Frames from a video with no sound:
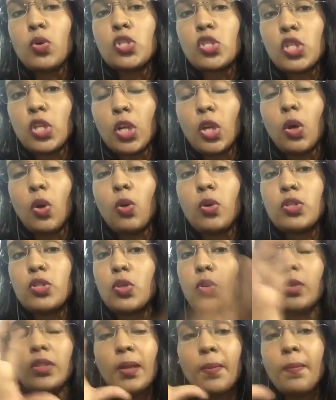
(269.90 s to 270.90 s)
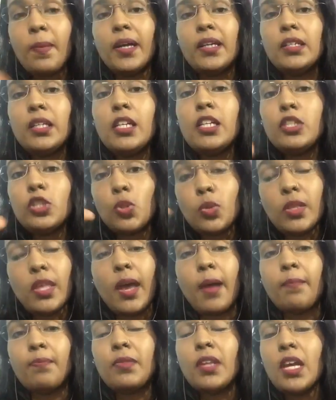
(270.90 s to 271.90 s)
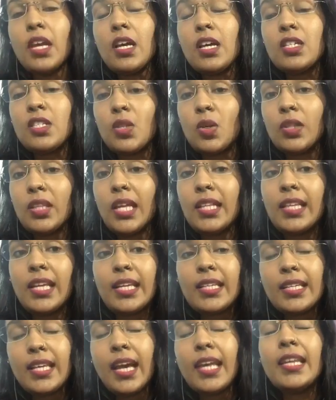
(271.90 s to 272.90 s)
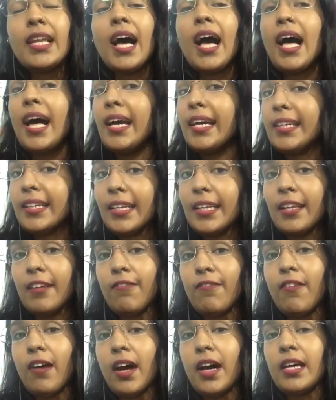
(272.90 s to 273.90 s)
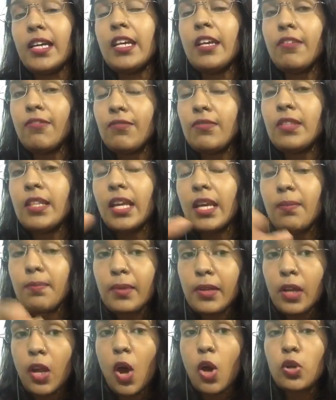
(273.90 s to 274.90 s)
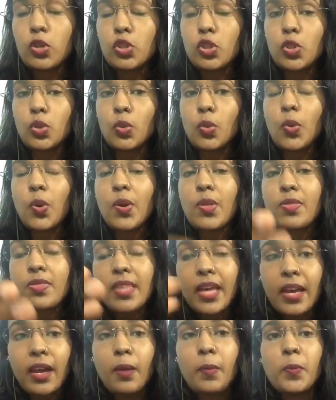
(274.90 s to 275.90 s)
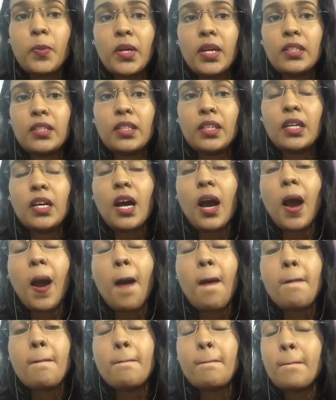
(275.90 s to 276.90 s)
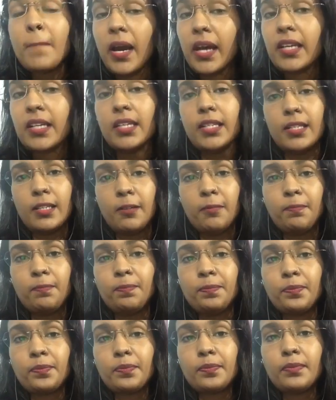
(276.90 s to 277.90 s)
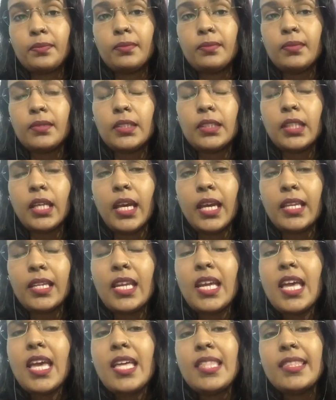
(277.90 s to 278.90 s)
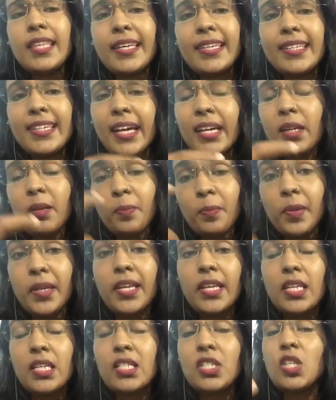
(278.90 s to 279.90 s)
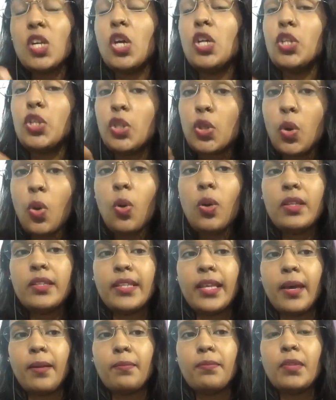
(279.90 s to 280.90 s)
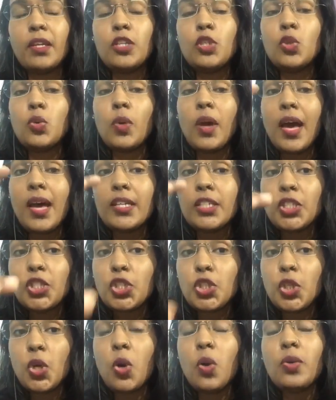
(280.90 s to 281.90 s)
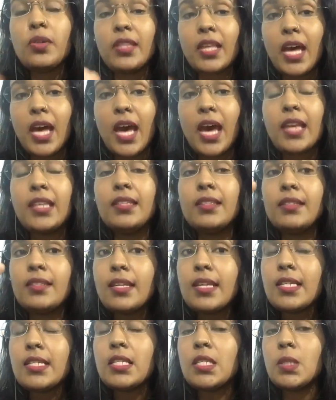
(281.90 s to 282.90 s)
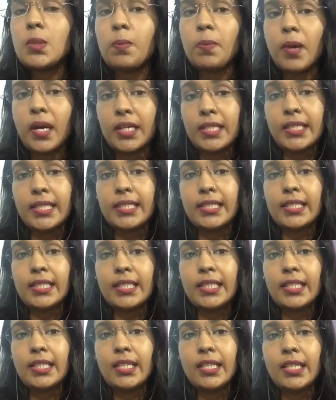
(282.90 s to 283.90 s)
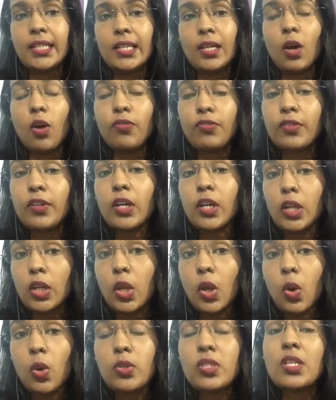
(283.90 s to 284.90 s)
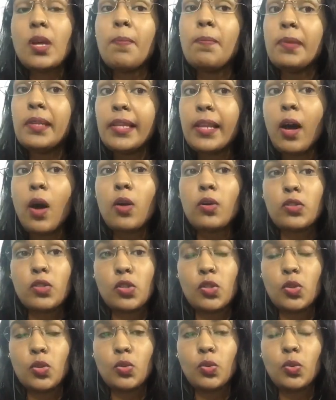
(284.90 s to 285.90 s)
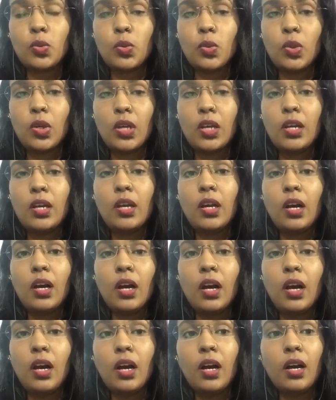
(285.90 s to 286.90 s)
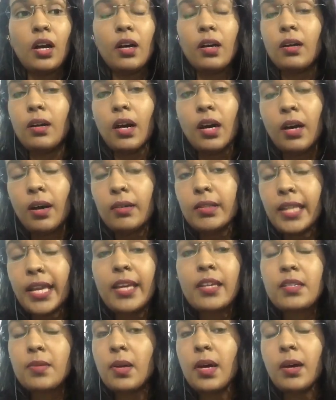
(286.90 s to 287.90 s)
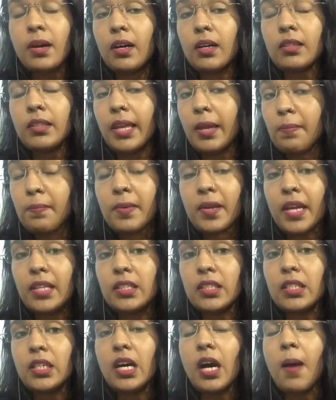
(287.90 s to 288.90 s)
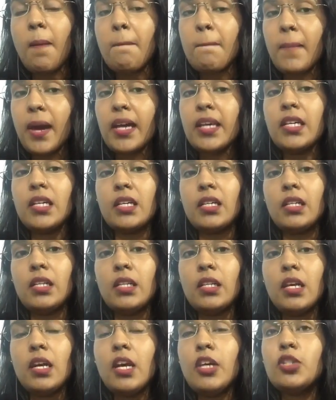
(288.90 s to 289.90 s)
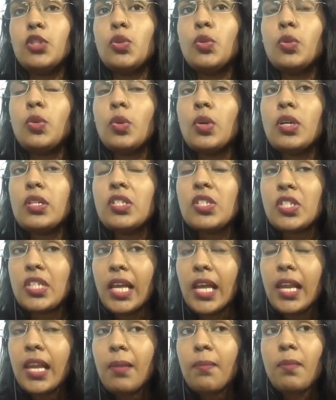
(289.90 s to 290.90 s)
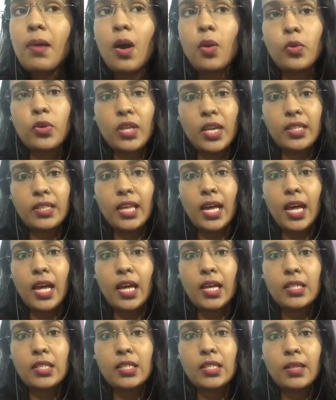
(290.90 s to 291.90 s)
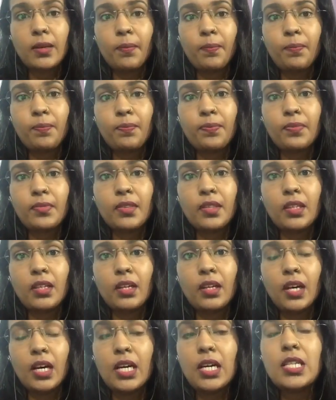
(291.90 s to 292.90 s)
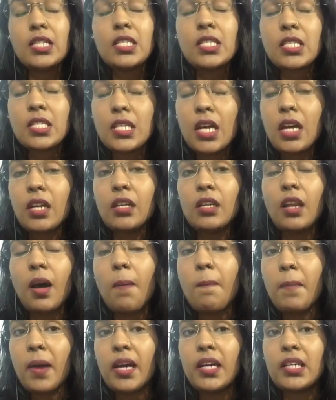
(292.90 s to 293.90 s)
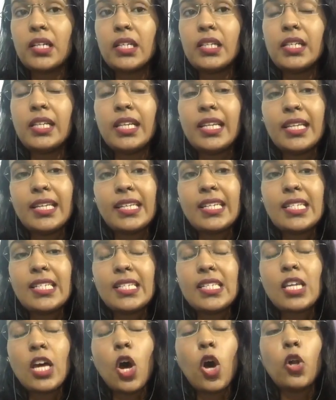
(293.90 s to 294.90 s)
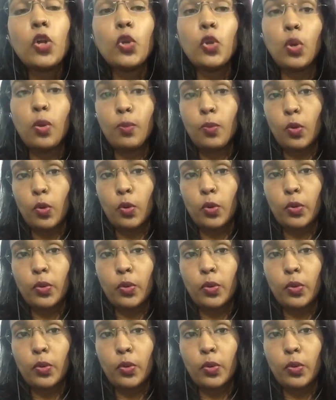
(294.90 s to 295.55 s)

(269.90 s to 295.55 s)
clothes or the bundle to them so that they can identify if they belong to their brother Michael. And the young priest told them to assure that this bundle of clothes belongs to their brother Michael, to tell Maurya that her son Michael is no more.